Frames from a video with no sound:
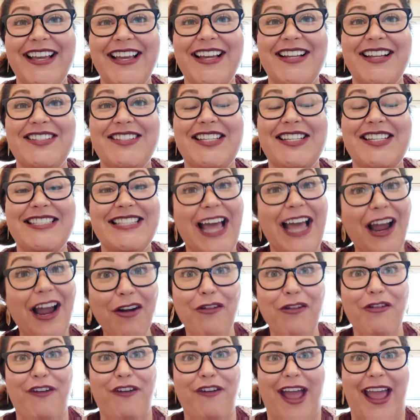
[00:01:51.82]
to
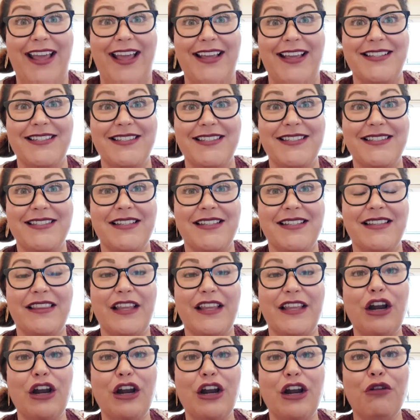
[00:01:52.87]
sacrifice.
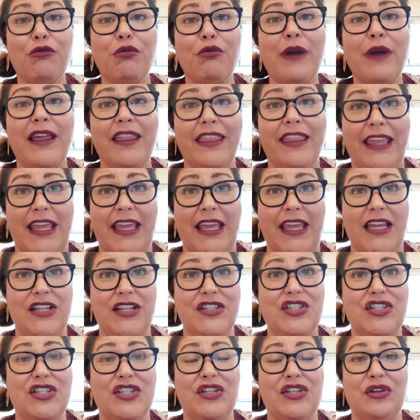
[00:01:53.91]
They're willing
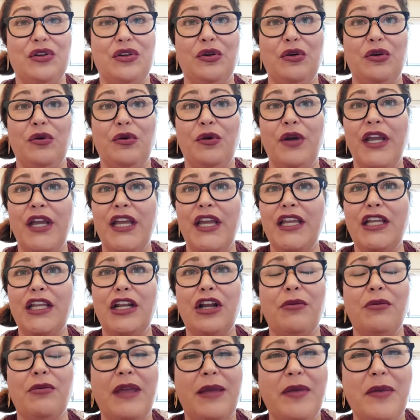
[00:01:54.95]
to, you
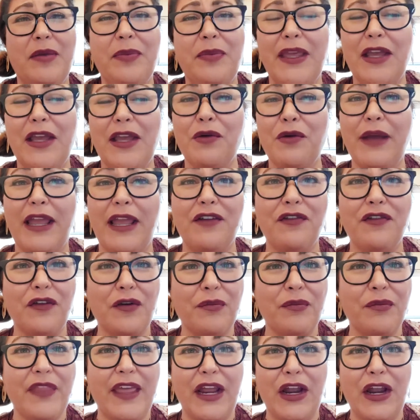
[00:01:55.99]
know, maybe be away
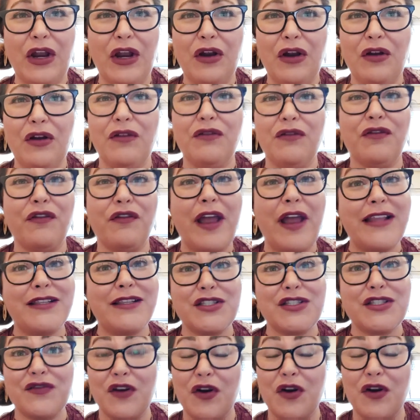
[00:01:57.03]
from their friends
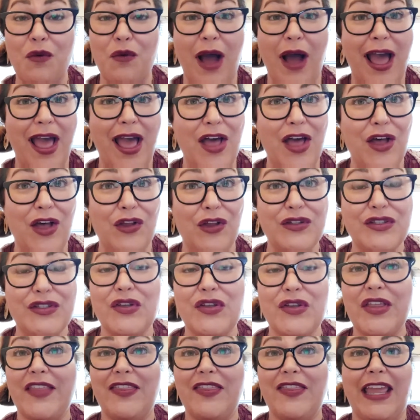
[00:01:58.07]
for a while so
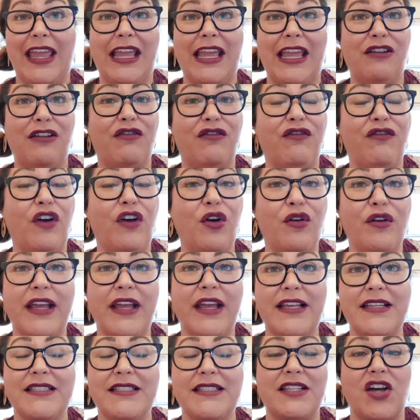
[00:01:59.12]
that they can
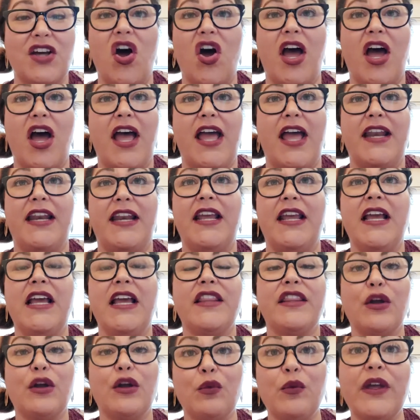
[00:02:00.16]
focus on,
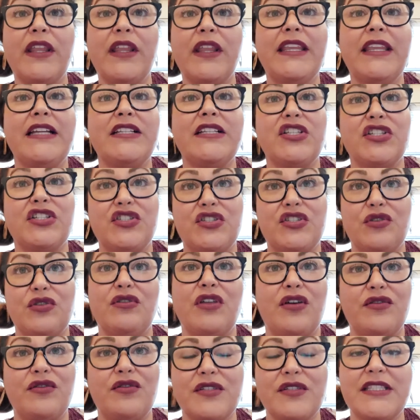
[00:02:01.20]
they're willing to do
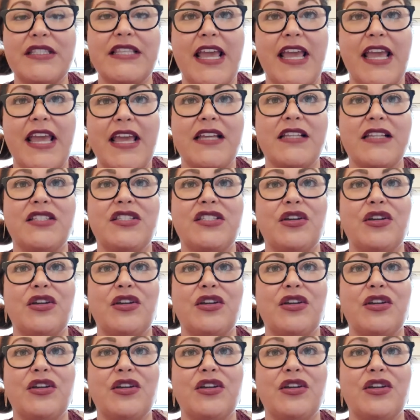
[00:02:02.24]
those things so